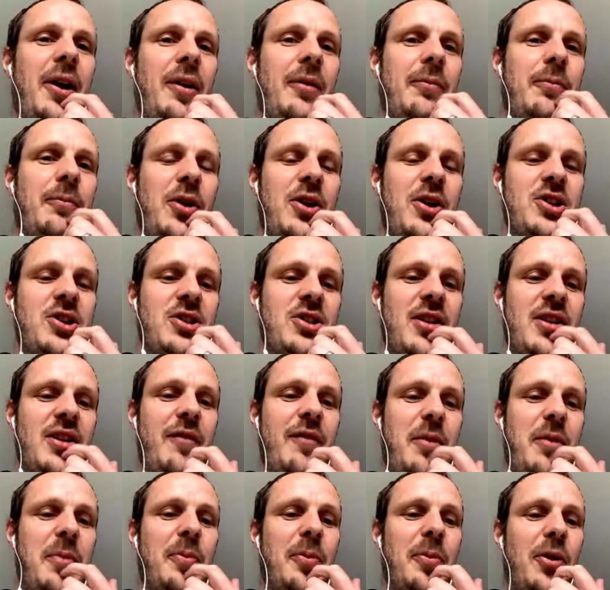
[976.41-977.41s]
bridges have
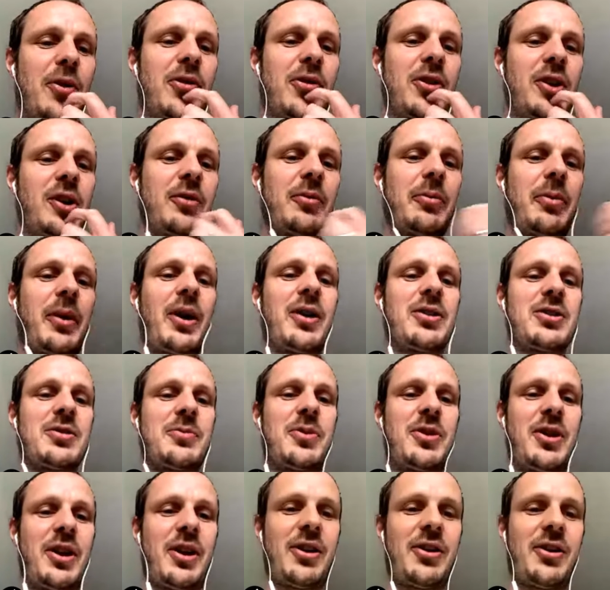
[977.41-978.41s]
been burned because of
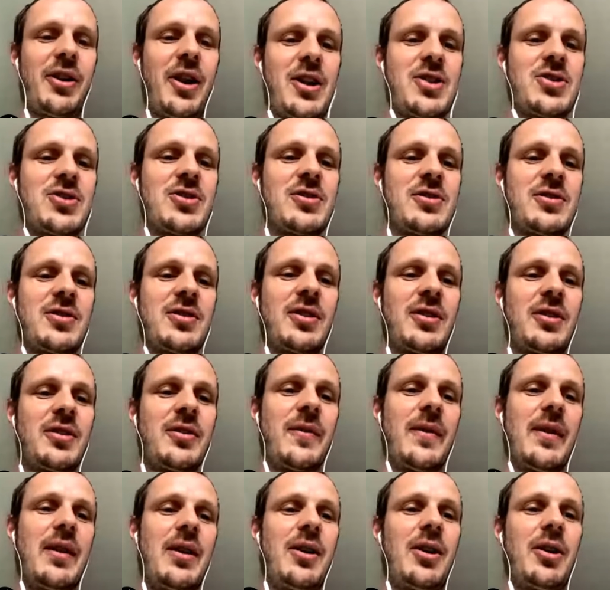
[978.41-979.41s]
particular agents
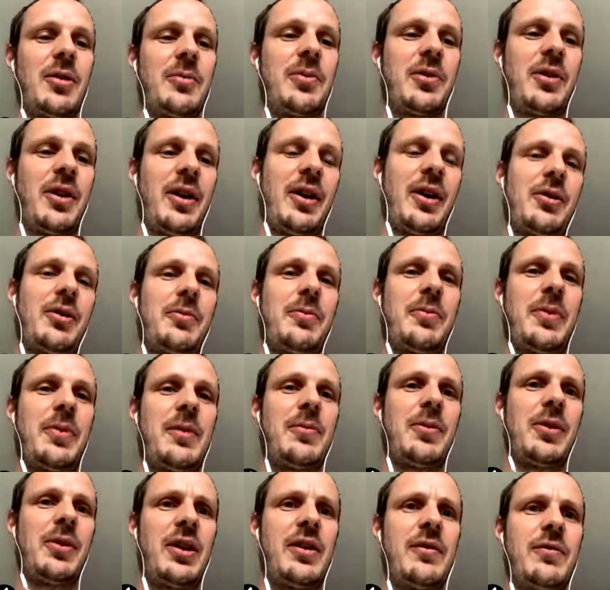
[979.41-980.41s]
or particular
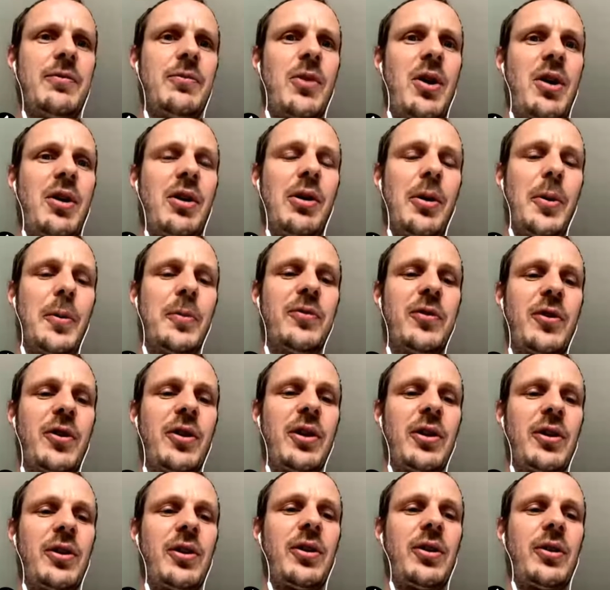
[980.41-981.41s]
people leaving one club for
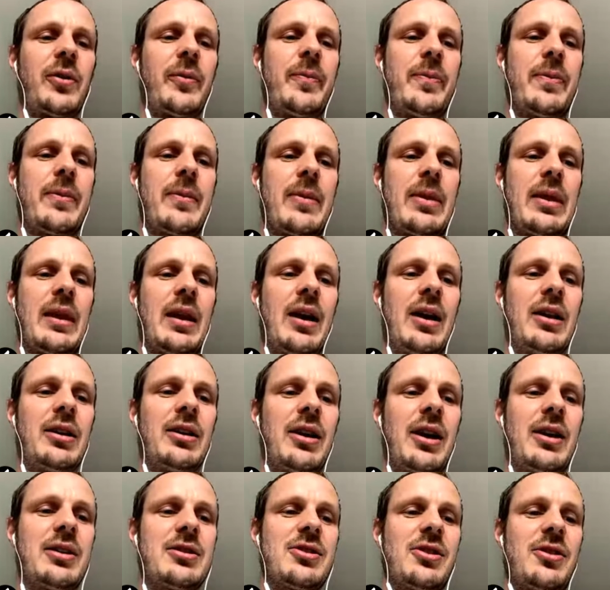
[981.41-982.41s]
another and
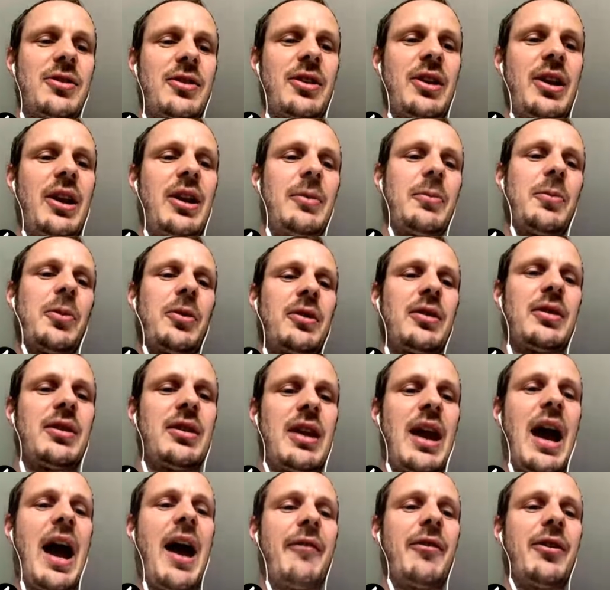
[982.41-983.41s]
that sort of thing. But
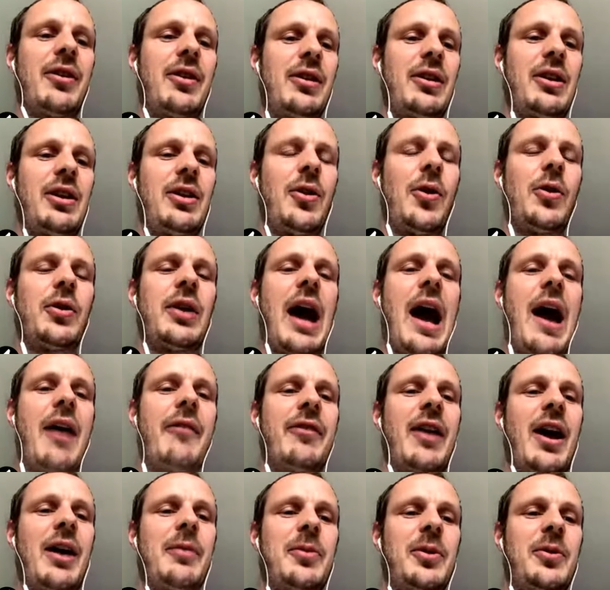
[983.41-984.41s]
you don't have
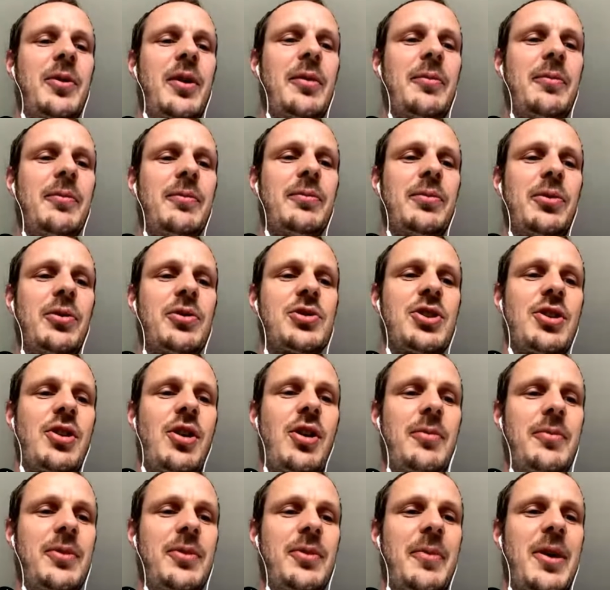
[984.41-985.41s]
that between Borussia
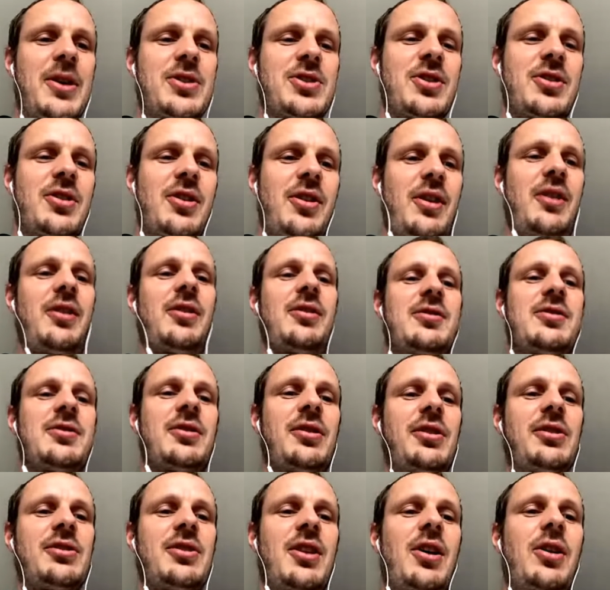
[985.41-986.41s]
Dortmund and Manchester United. So
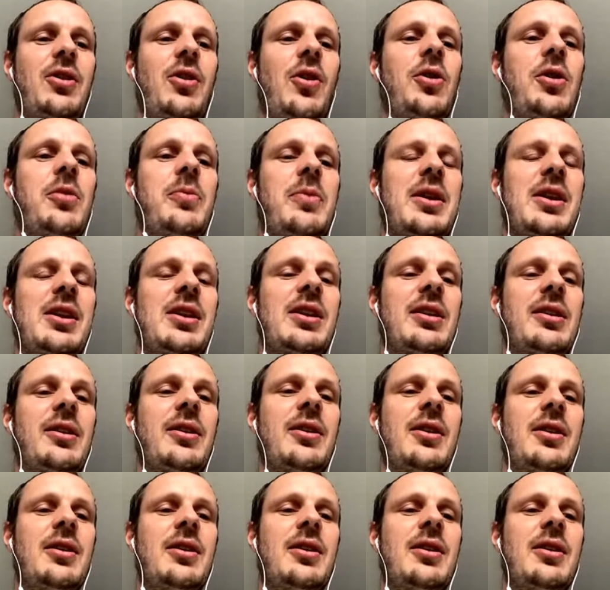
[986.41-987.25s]
there's not going to be